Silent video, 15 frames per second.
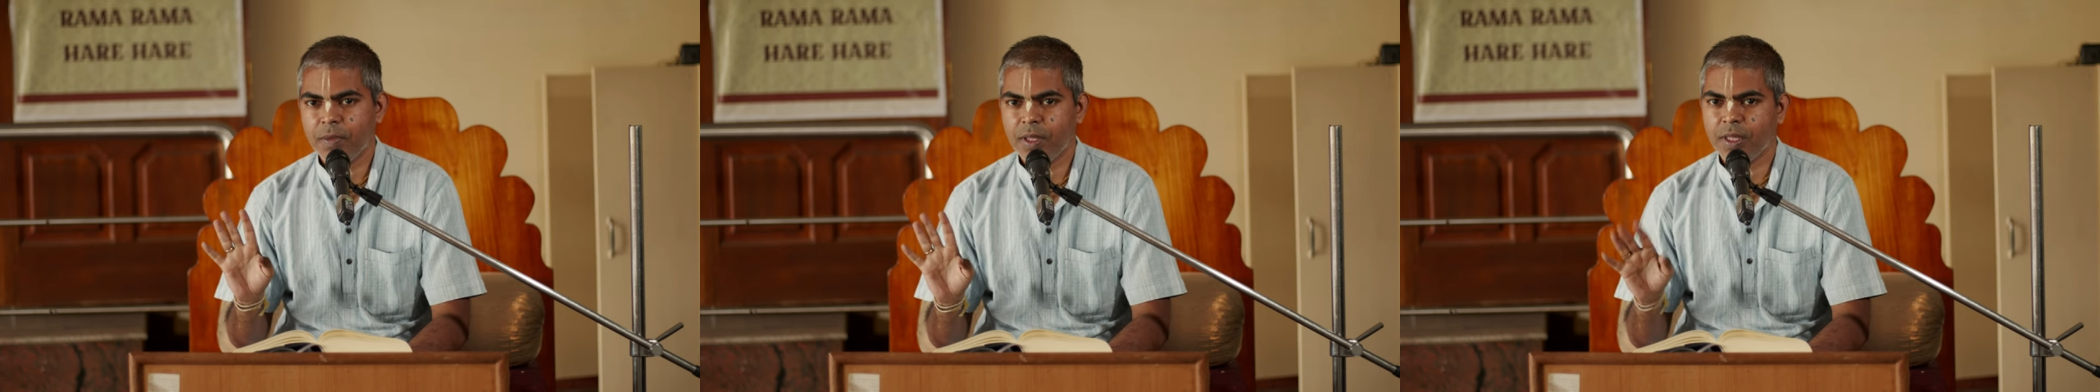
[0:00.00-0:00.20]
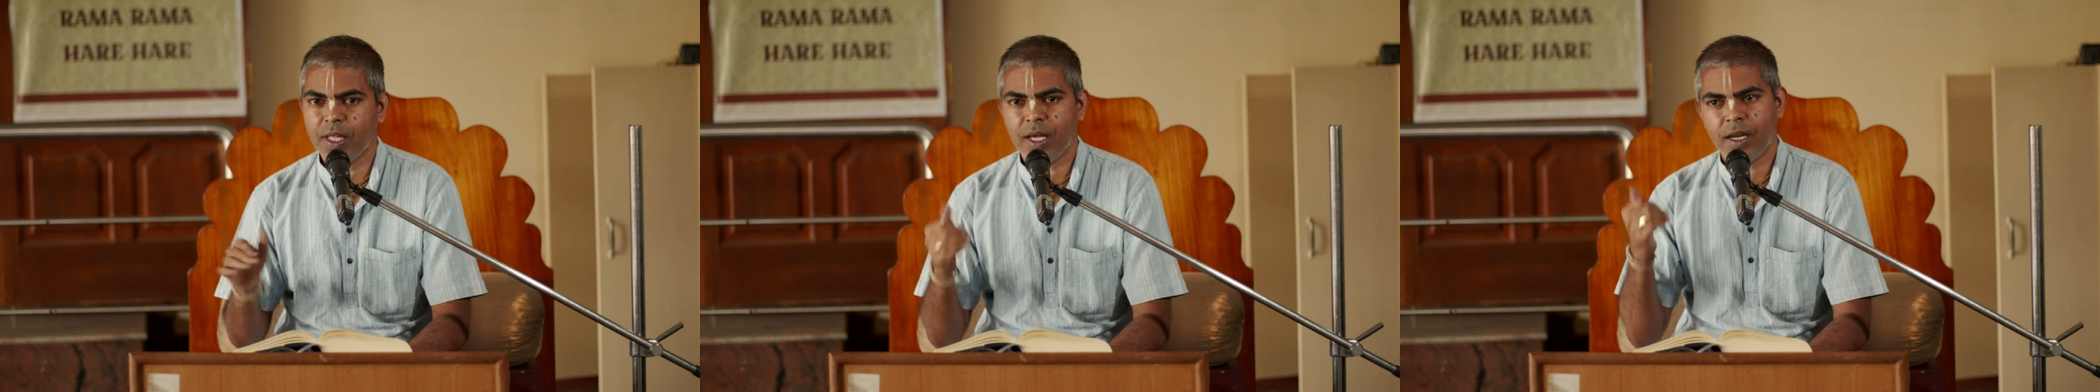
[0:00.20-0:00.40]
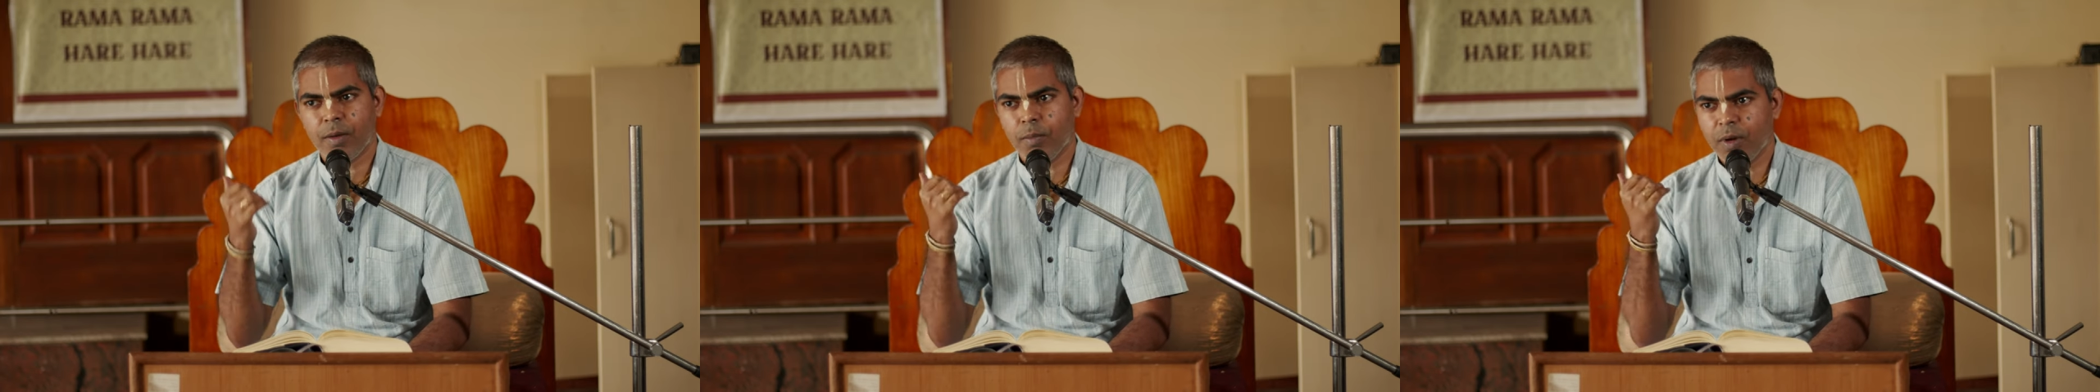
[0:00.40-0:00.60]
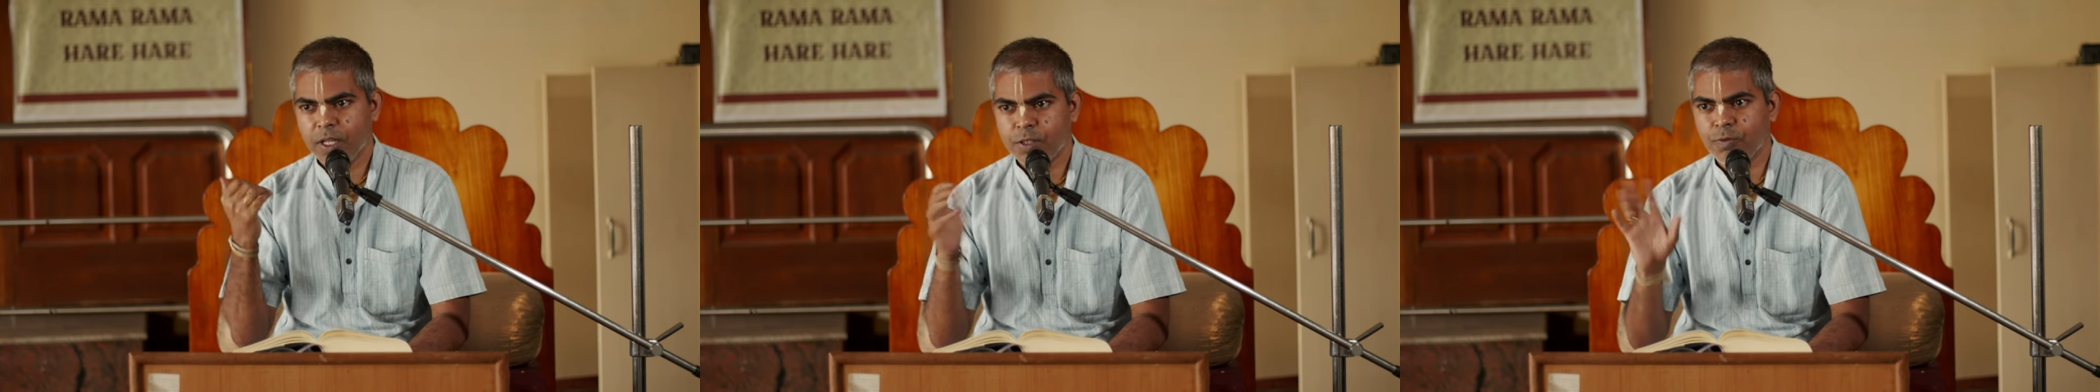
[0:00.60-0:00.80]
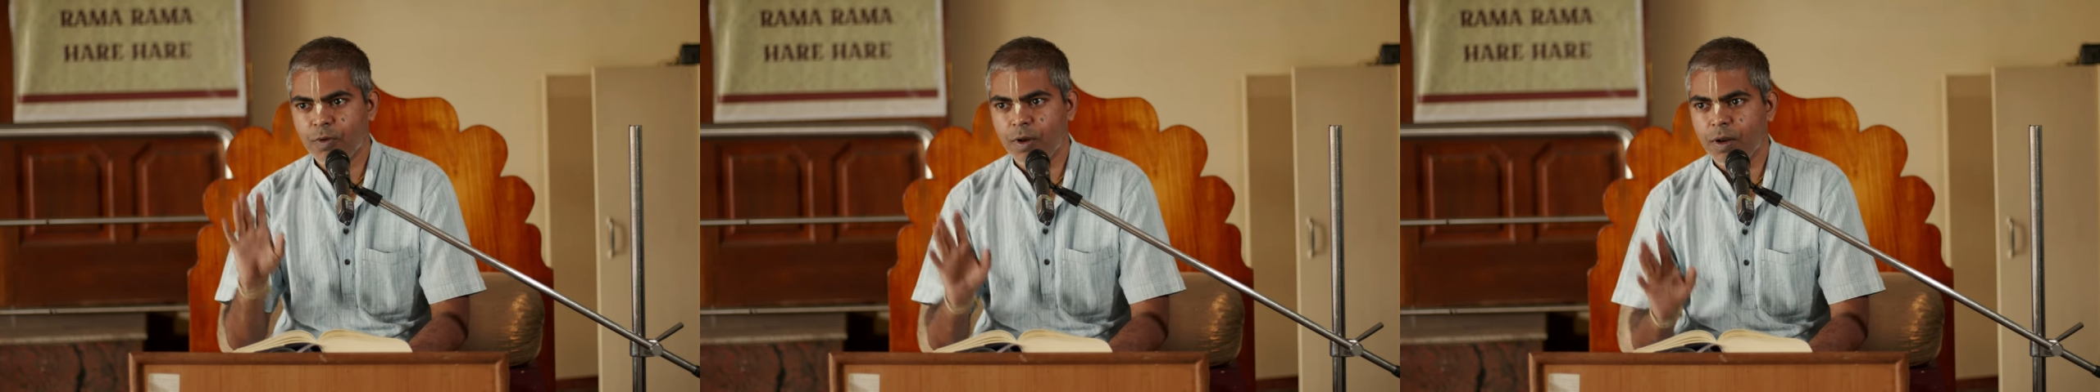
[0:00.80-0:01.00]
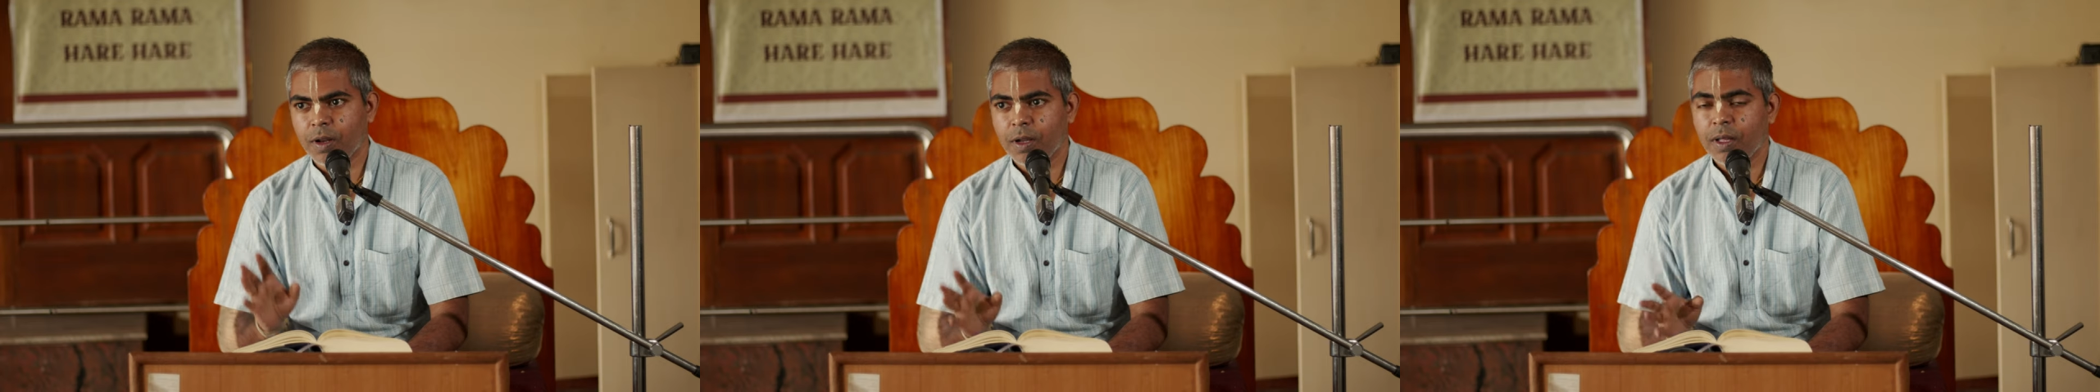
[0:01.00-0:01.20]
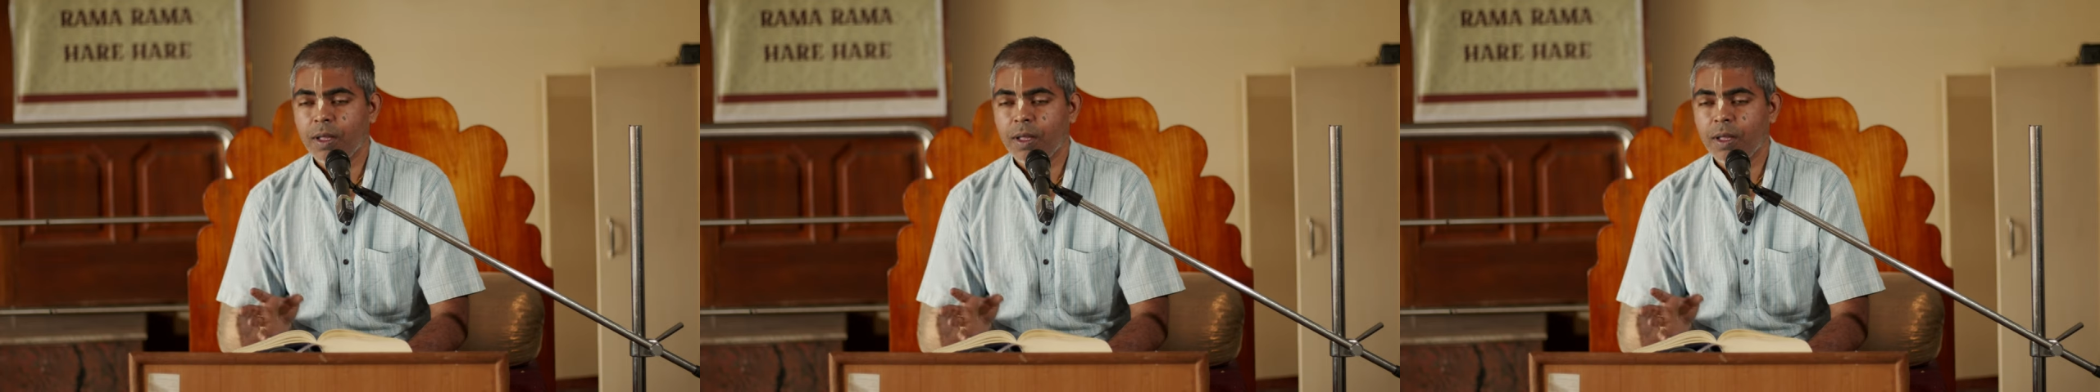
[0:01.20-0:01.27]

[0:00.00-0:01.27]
they are blissful,